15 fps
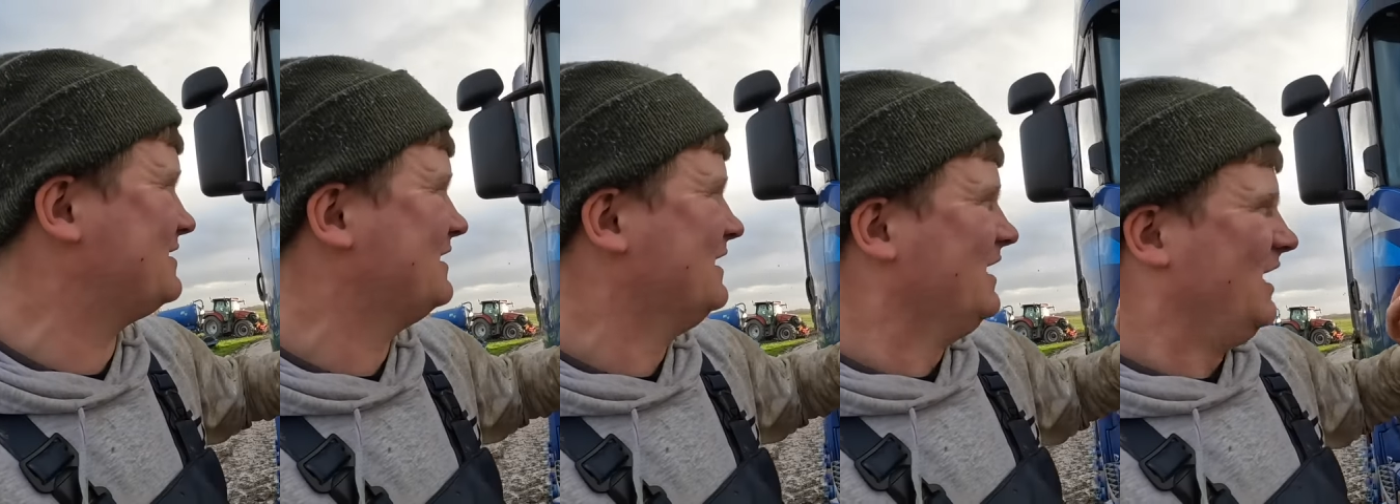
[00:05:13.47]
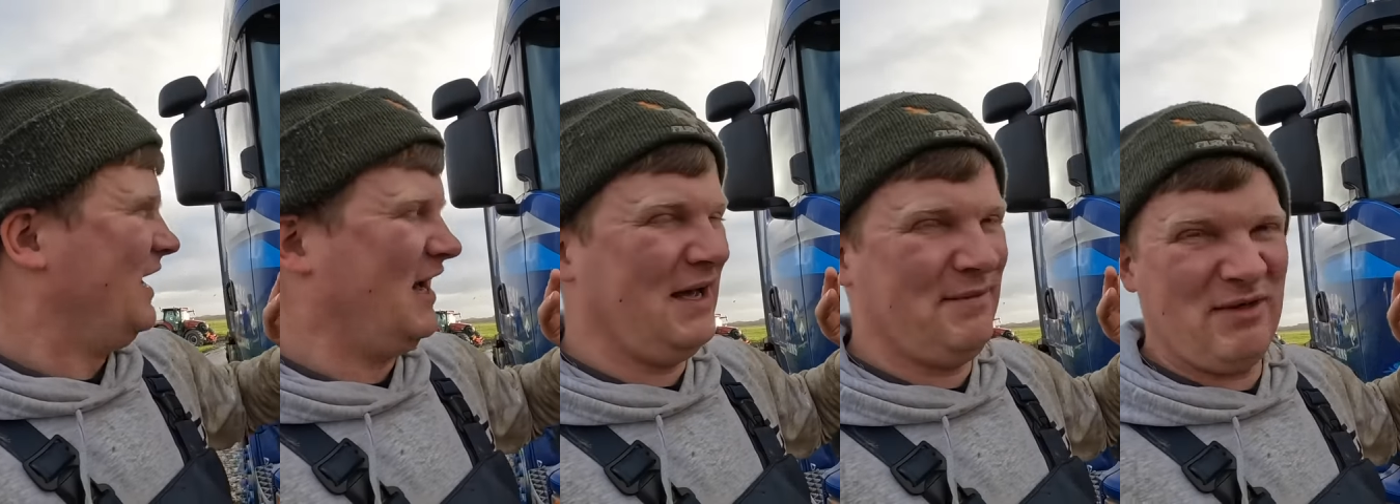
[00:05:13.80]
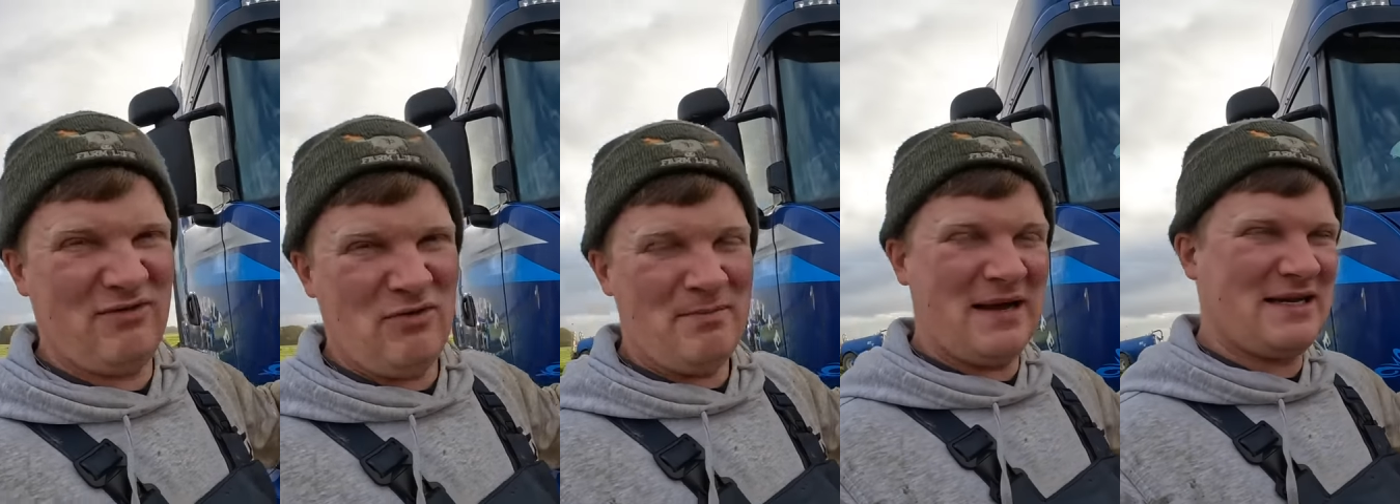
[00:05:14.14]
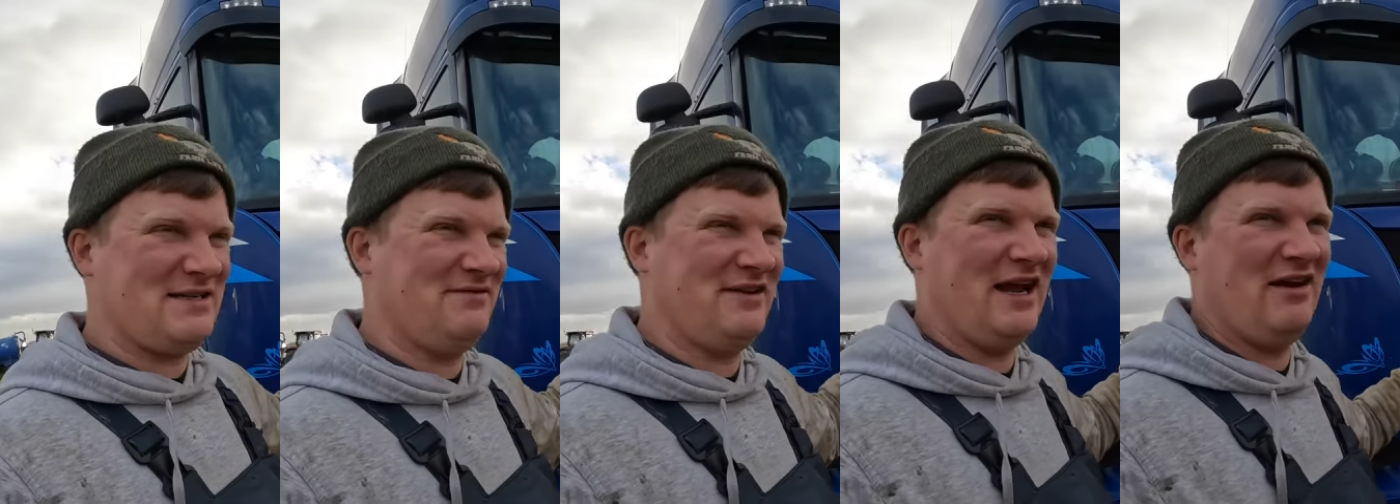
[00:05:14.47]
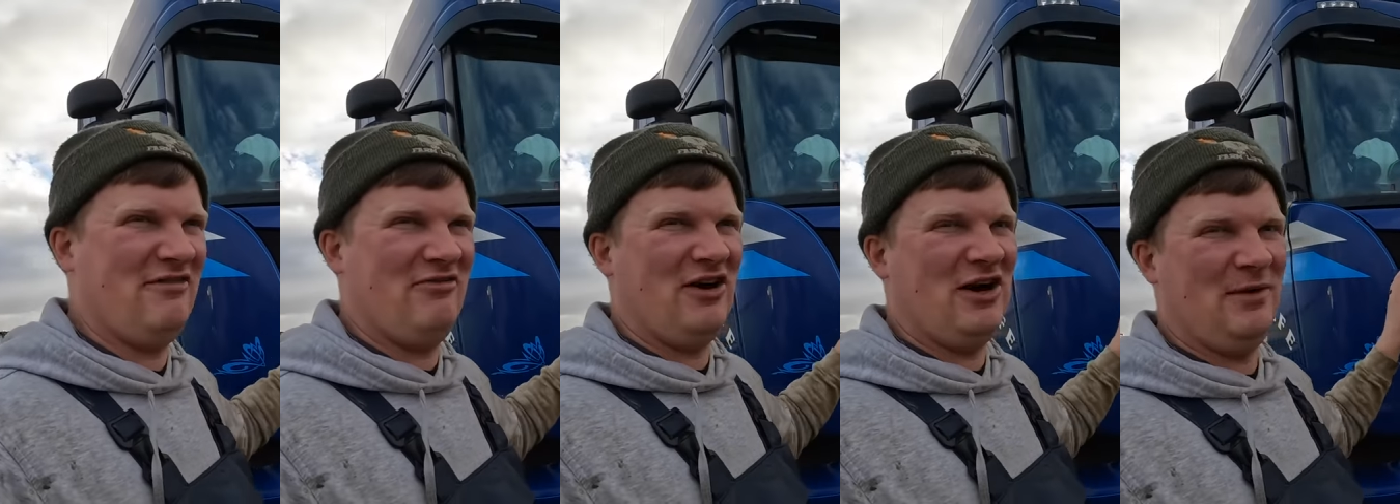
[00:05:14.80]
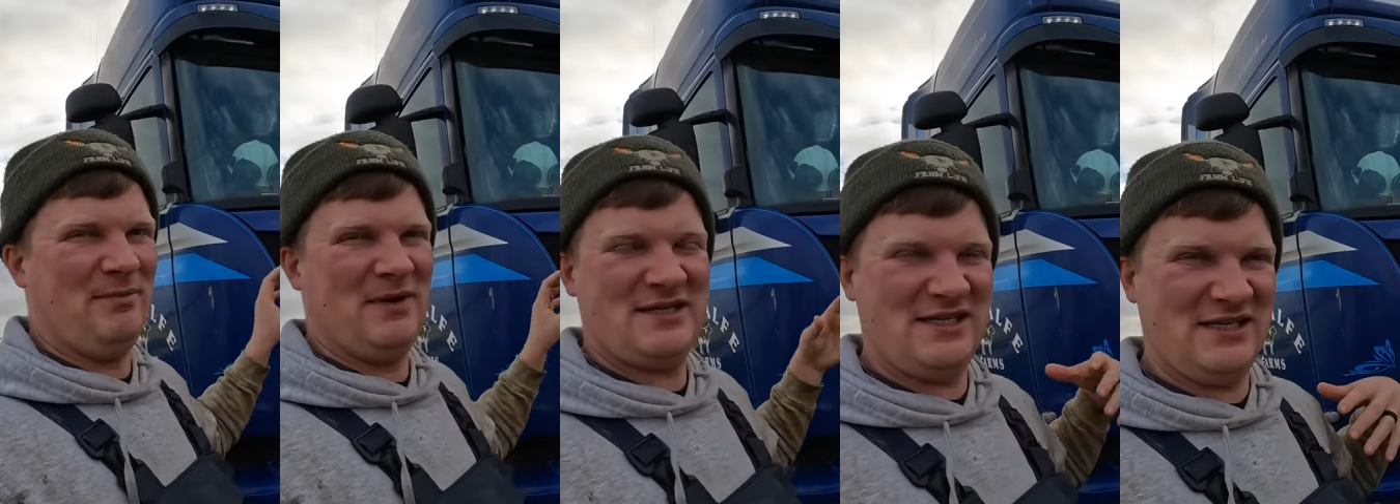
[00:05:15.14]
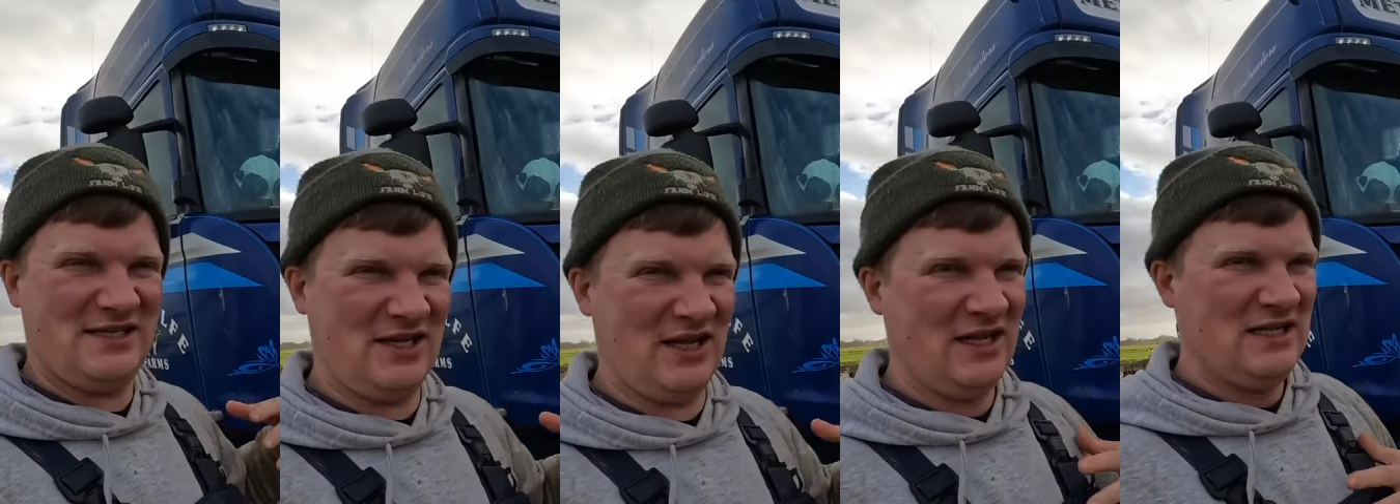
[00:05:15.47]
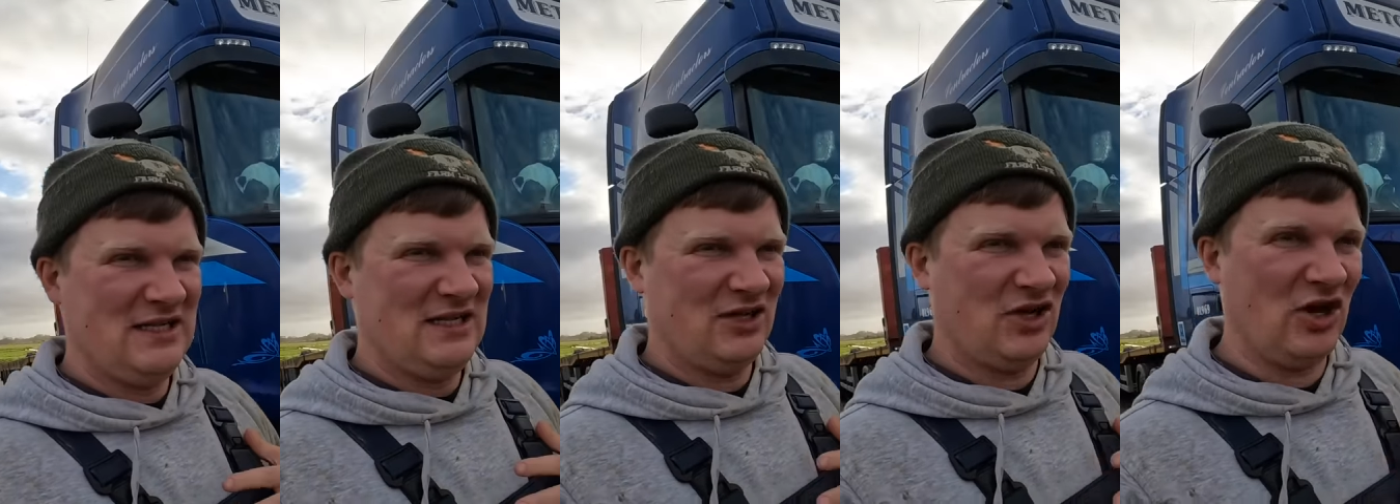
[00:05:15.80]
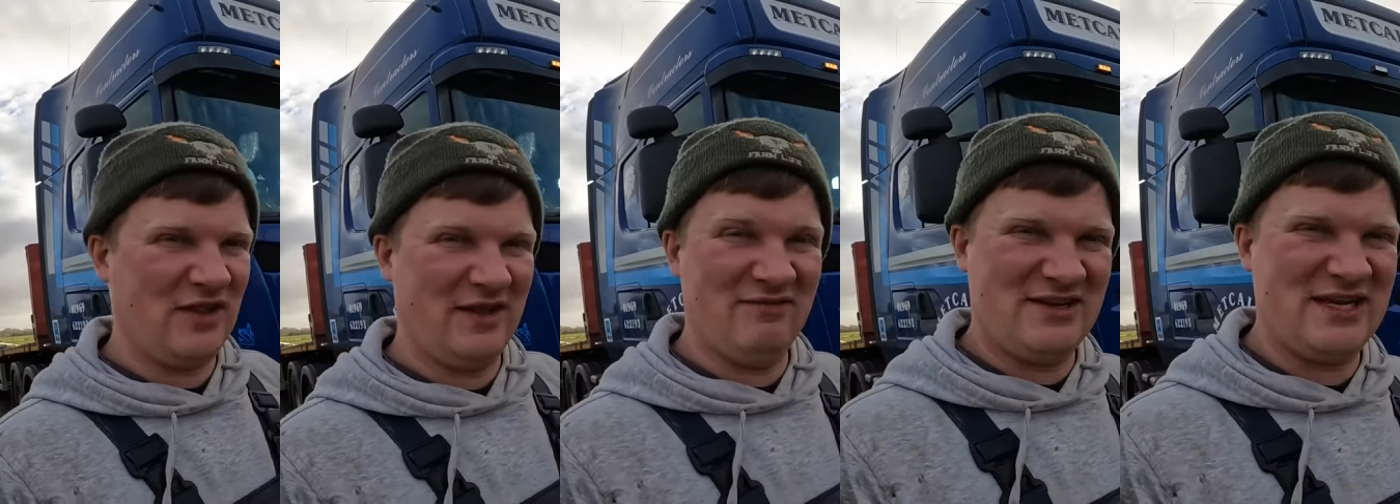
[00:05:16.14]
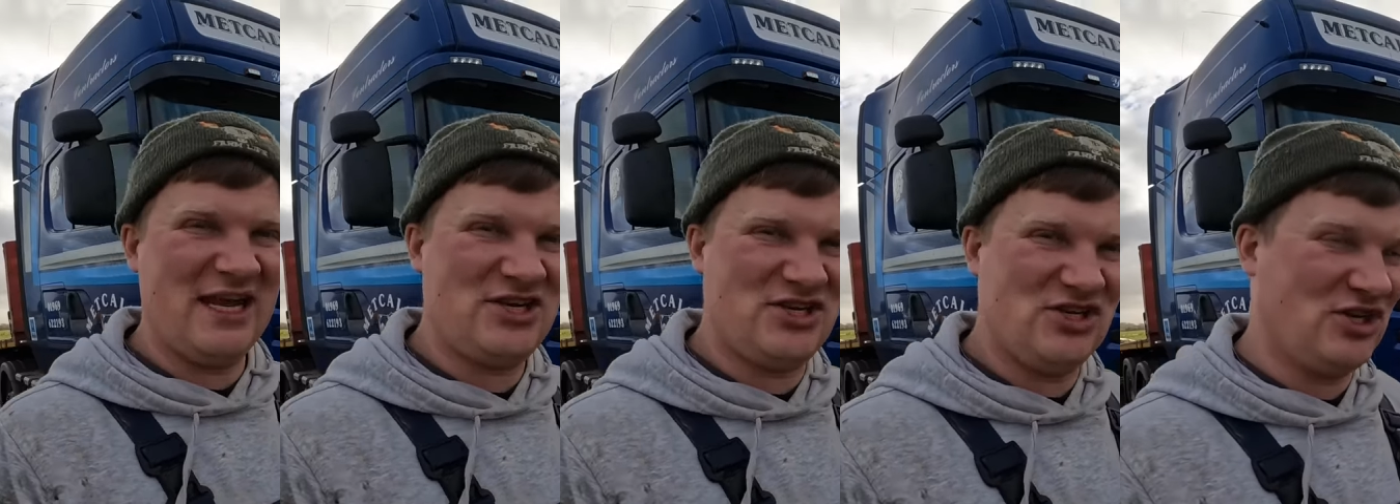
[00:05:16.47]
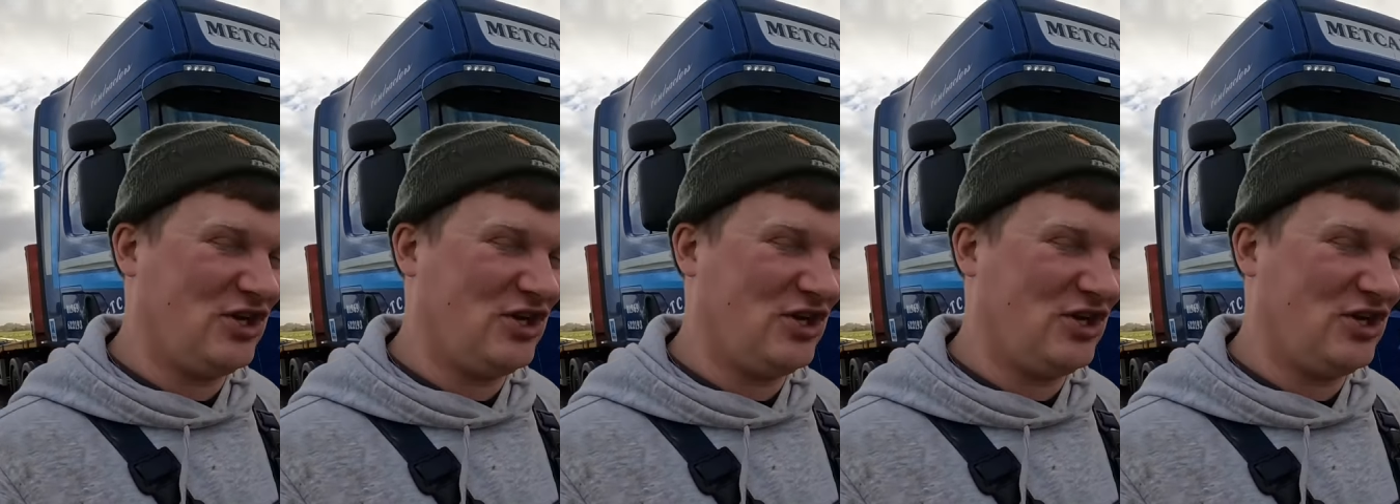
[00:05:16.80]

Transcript: They have a massive dairy farm. My sister got the invitation to